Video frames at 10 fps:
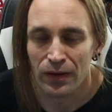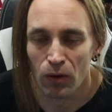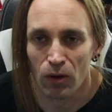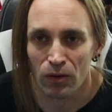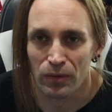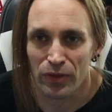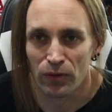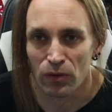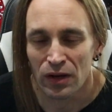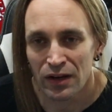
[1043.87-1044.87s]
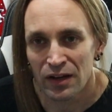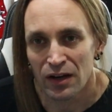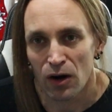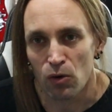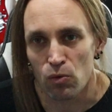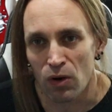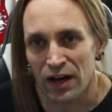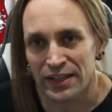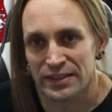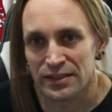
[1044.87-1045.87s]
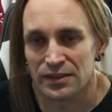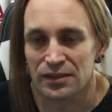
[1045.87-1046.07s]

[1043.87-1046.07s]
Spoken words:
or with the right